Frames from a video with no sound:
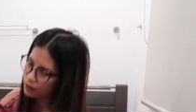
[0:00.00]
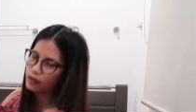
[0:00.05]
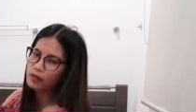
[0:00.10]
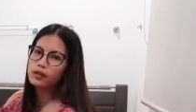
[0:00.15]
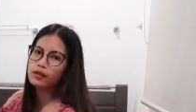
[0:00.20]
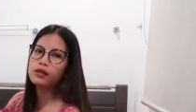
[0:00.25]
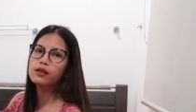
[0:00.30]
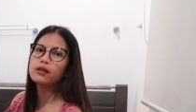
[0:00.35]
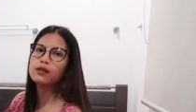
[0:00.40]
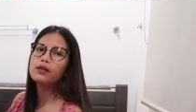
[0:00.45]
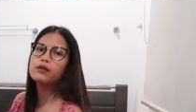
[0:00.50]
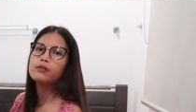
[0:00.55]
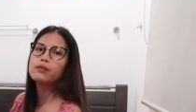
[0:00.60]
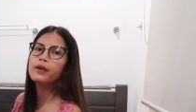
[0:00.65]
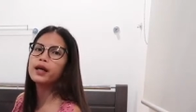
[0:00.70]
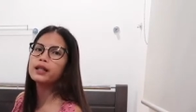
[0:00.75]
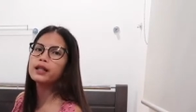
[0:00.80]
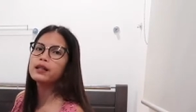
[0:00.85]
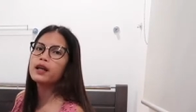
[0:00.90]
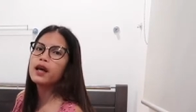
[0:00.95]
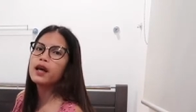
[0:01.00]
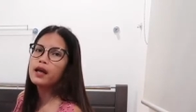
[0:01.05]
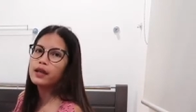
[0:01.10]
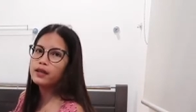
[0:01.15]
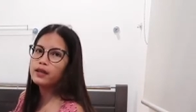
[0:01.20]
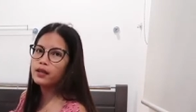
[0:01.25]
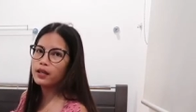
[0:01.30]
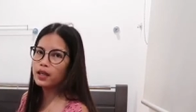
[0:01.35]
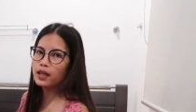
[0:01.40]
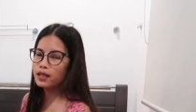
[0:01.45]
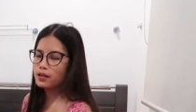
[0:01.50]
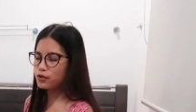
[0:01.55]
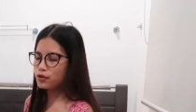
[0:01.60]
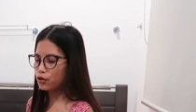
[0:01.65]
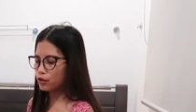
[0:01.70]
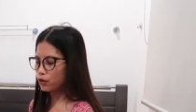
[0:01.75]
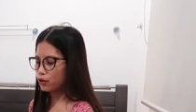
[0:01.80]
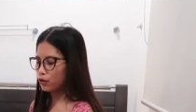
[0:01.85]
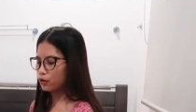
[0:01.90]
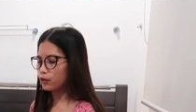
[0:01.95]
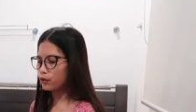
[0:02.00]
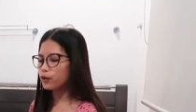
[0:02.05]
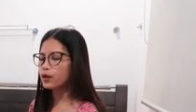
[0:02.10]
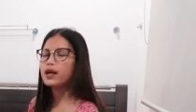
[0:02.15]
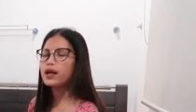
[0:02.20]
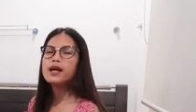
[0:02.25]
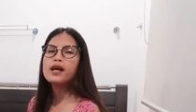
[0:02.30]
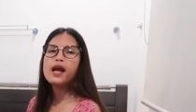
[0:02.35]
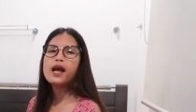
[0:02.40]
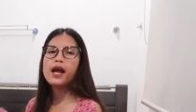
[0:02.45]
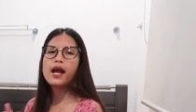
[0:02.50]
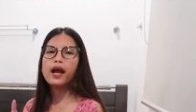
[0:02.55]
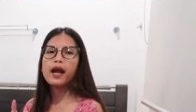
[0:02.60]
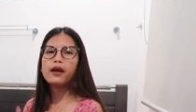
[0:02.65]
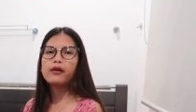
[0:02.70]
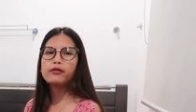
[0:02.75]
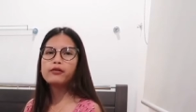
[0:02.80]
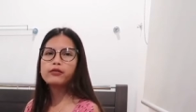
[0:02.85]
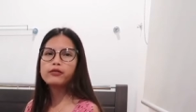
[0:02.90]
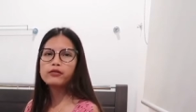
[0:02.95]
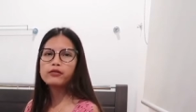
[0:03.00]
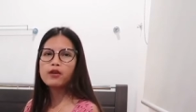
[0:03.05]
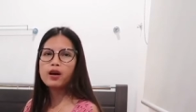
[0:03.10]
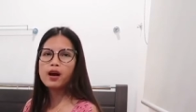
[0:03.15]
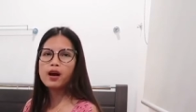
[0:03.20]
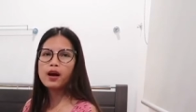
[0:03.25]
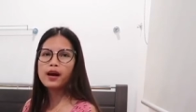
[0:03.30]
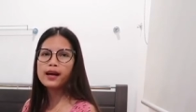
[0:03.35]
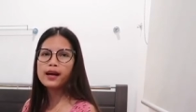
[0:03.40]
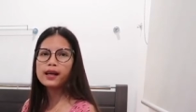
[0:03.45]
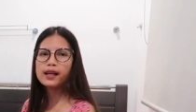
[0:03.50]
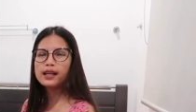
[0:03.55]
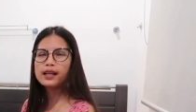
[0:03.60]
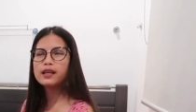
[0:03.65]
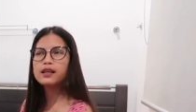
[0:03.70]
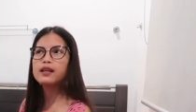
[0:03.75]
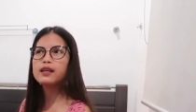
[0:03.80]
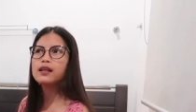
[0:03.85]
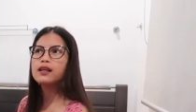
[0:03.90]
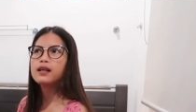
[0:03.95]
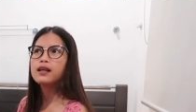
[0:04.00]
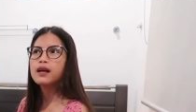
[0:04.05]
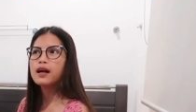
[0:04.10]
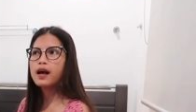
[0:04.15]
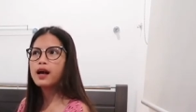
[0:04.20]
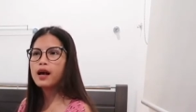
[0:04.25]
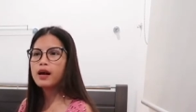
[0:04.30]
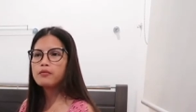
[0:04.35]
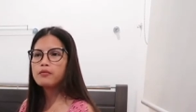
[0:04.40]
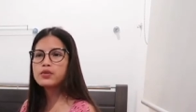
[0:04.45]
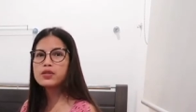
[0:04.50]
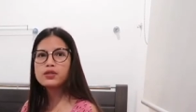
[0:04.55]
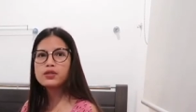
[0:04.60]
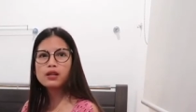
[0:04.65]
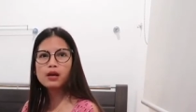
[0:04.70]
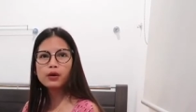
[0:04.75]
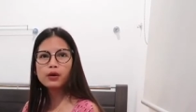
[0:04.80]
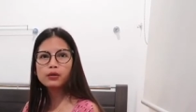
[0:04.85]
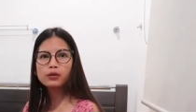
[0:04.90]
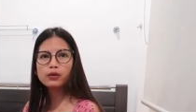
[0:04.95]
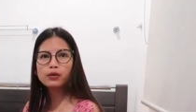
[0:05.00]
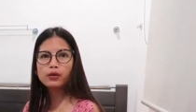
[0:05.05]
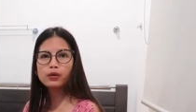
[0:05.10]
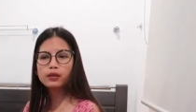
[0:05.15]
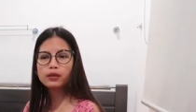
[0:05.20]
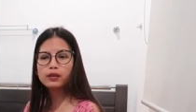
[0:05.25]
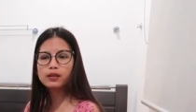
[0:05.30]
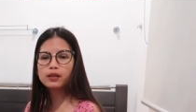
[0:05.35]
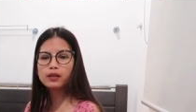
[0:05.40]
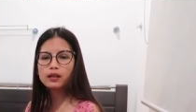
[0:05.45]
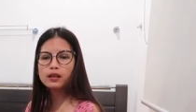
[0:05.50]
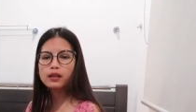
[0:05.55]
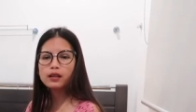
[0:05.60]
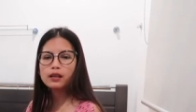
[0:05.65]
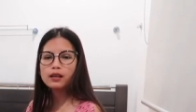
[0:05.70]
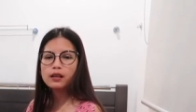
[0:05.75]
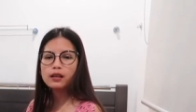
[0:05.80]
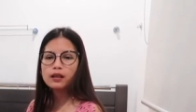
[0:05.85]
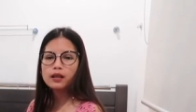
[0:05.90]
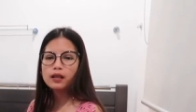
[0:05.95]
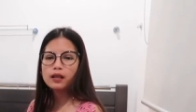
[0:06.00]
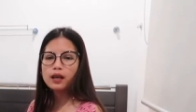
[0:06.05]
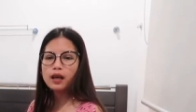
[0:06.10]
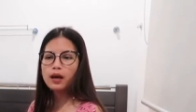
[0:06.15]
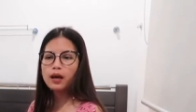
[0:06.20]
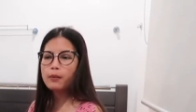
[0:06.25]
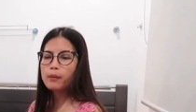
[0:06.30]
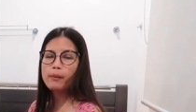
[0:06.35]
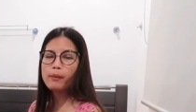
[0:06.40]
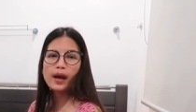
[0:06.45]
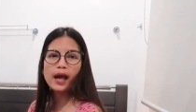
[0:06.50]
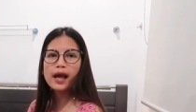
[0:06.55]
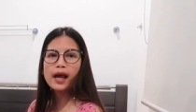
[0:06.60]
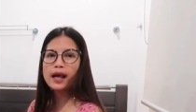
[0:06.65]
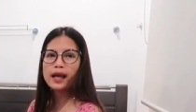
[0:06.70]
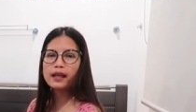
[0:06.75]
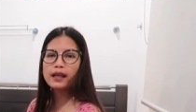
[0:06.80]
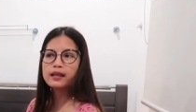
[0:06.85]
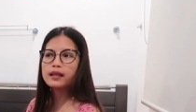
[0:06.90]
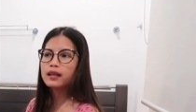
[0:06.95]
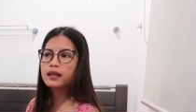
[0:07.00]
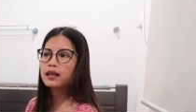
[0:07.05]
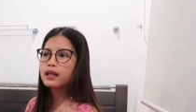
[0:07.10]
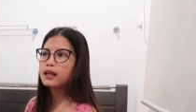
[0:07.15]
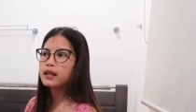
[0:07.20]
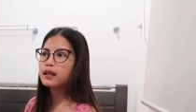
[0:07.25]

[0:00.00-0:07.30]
turn it on, but you can do air fry, slow cook, bake,